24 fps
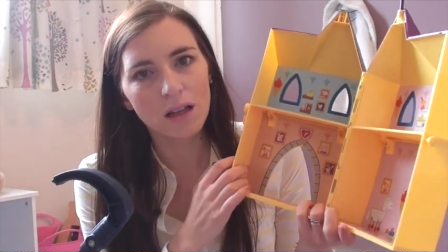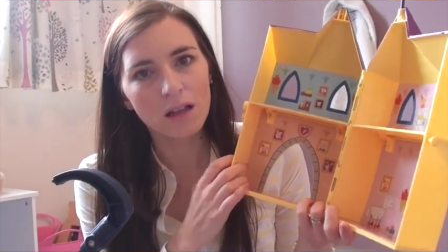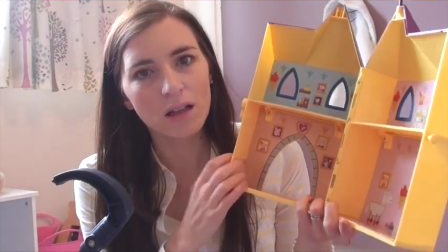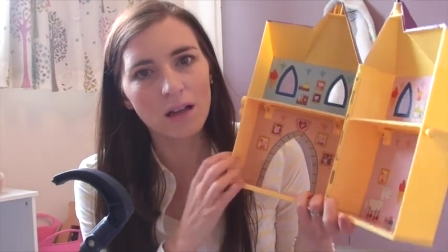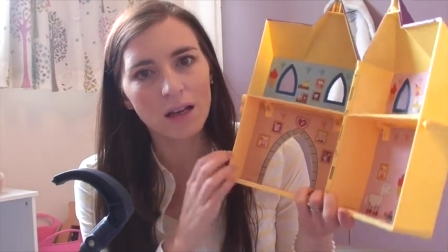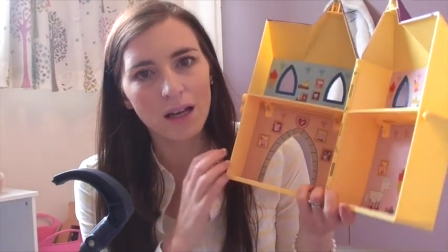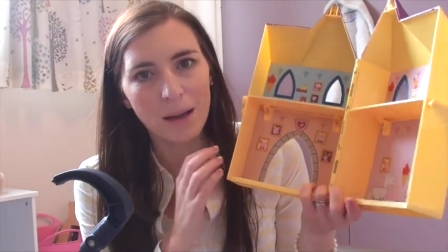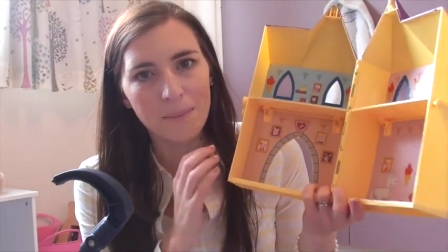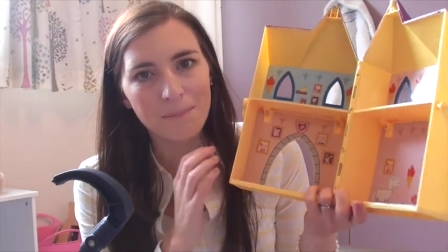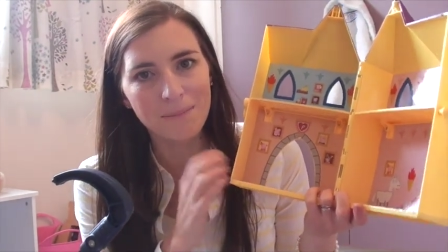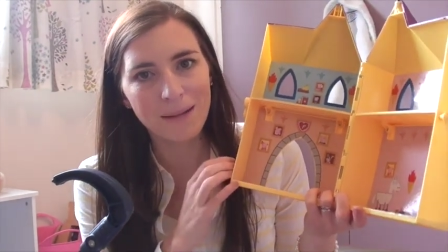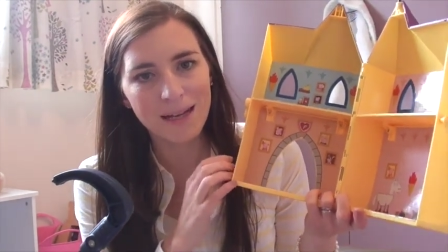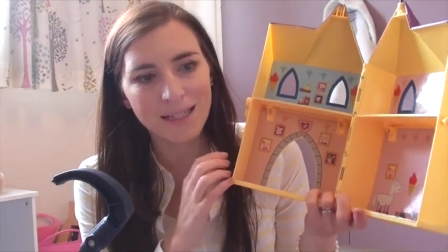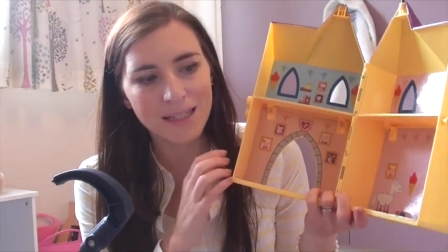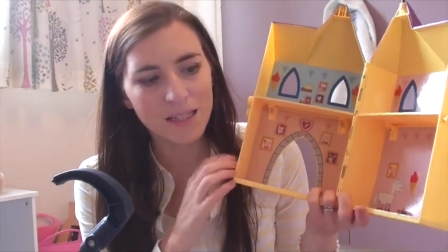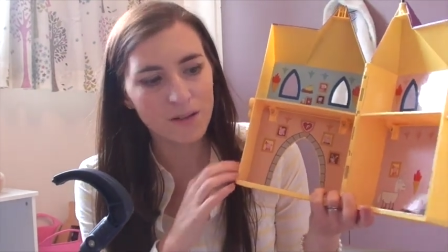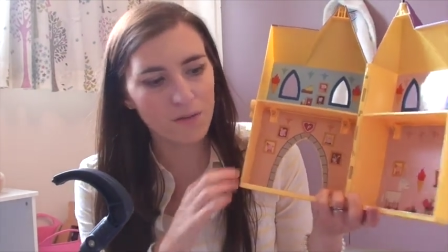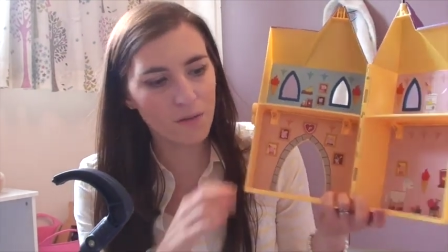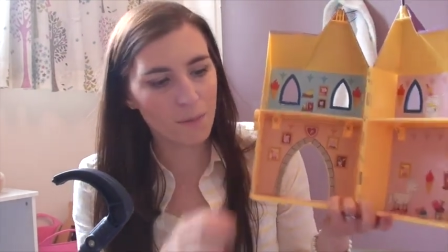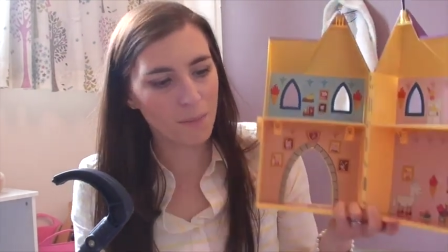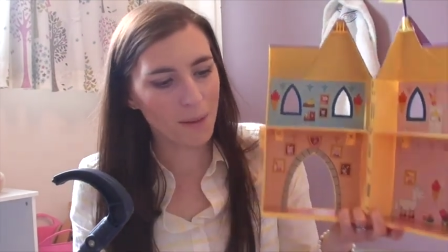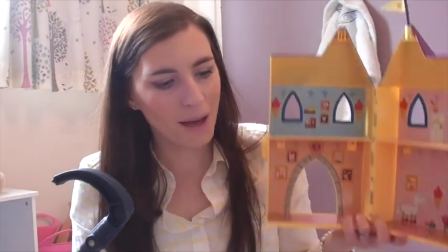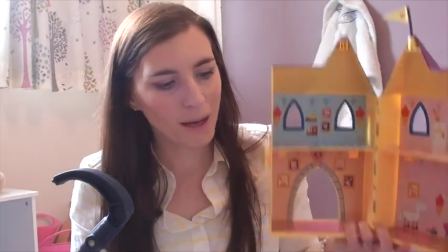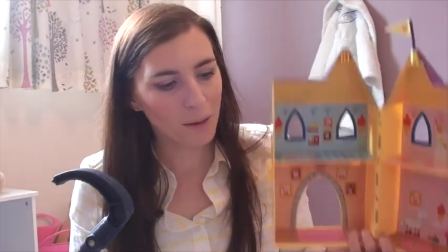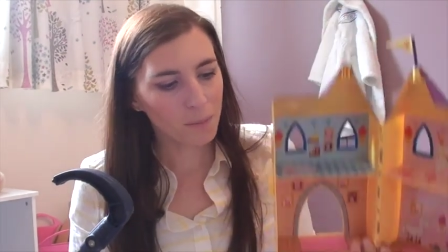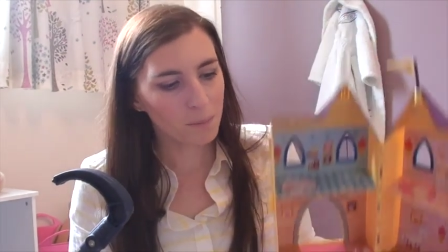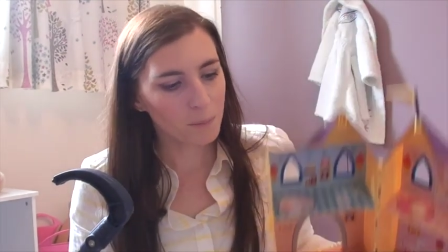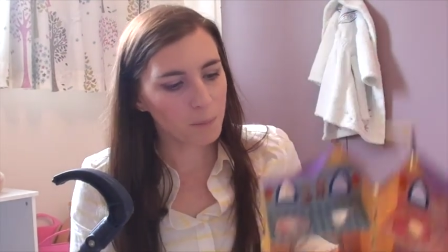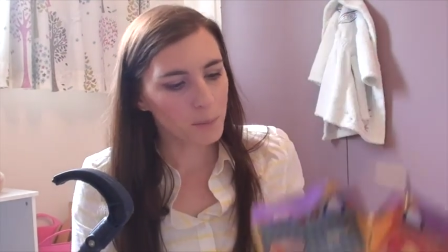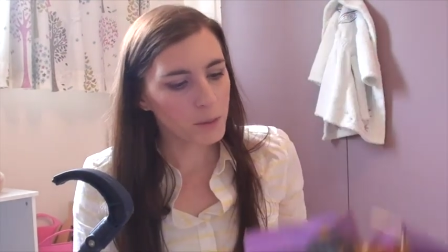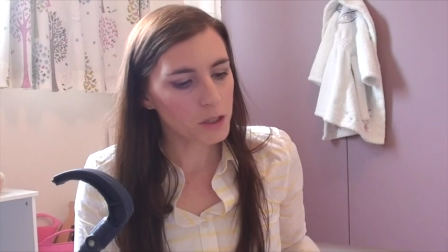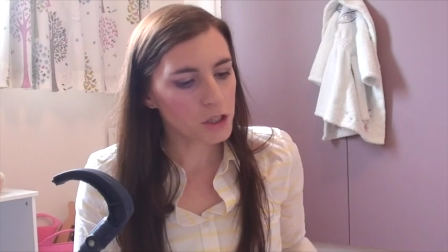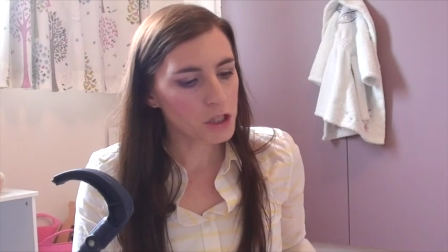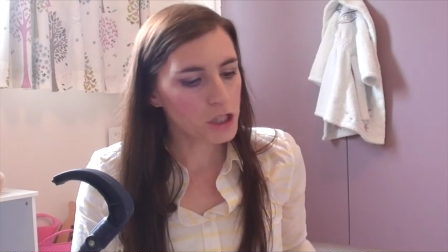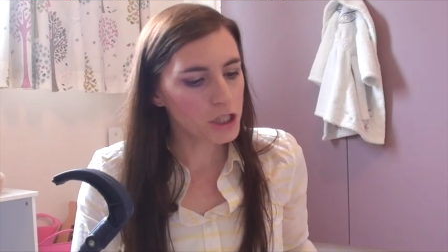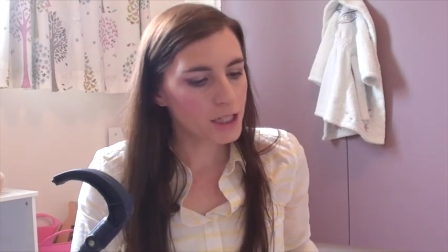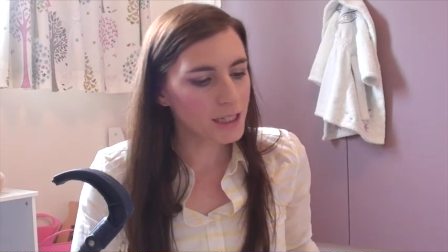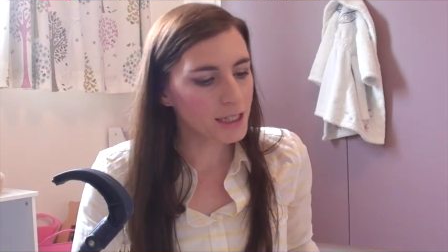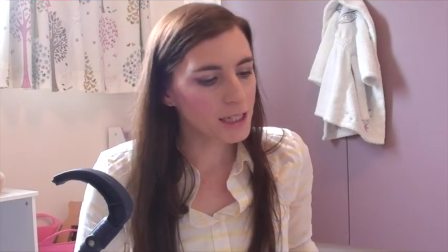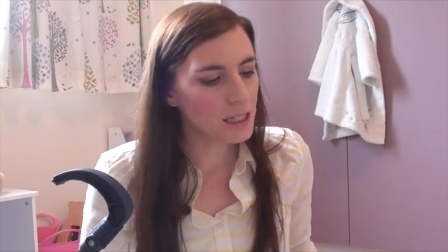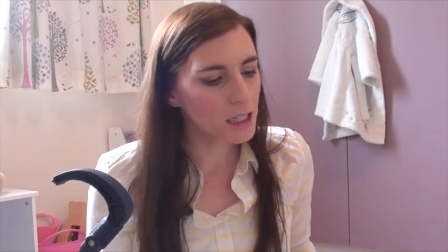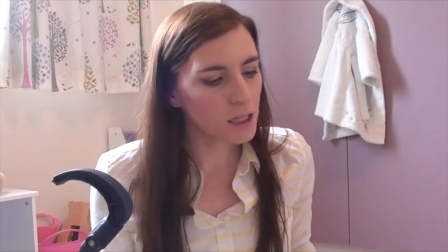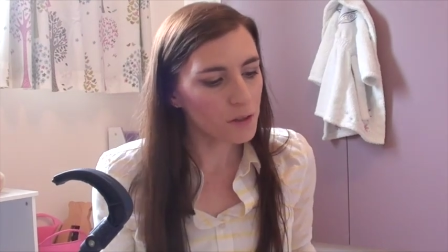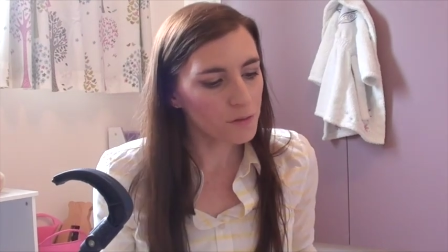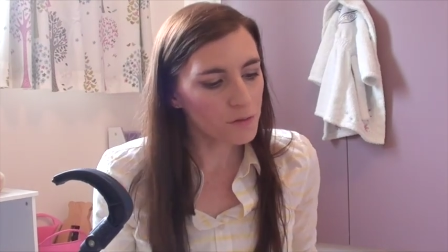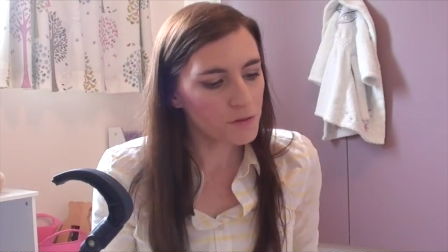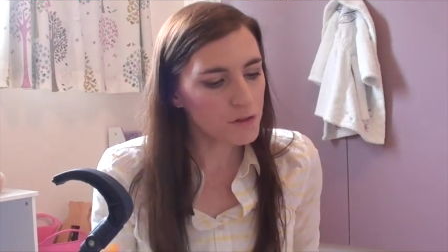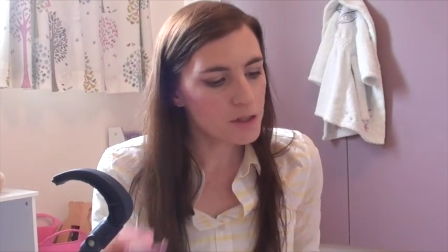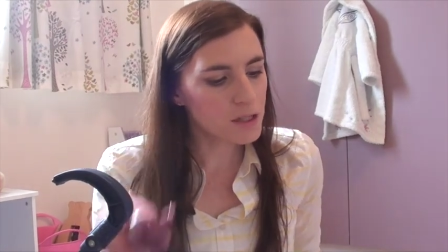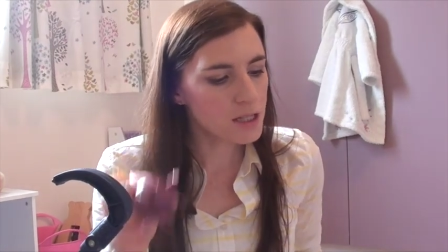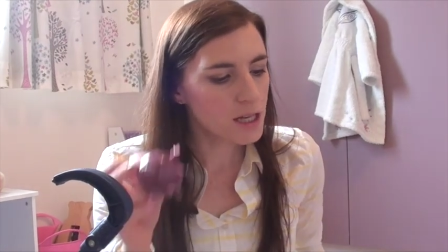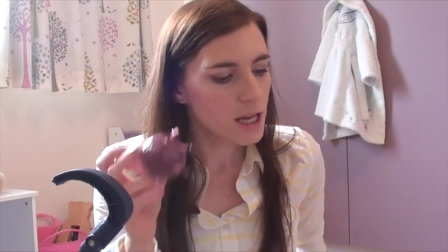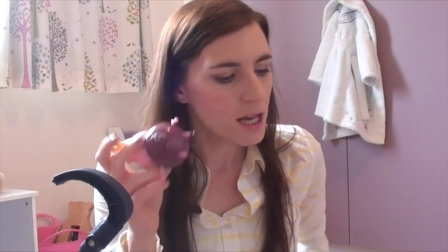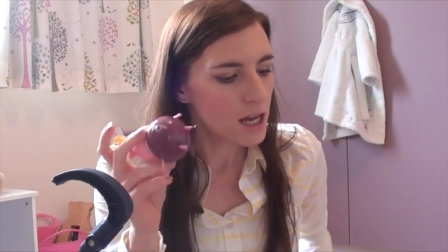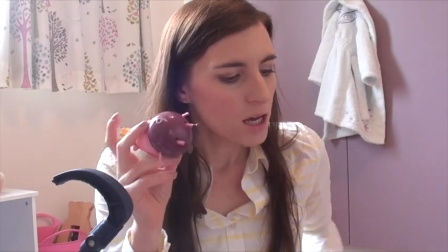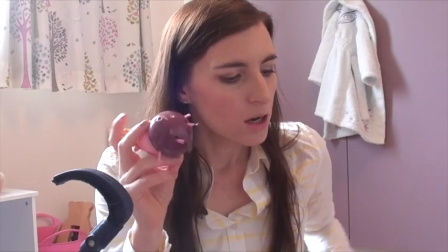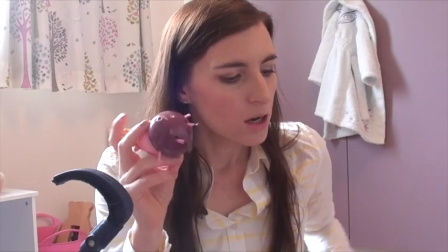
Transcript: like a massive amount, but she loves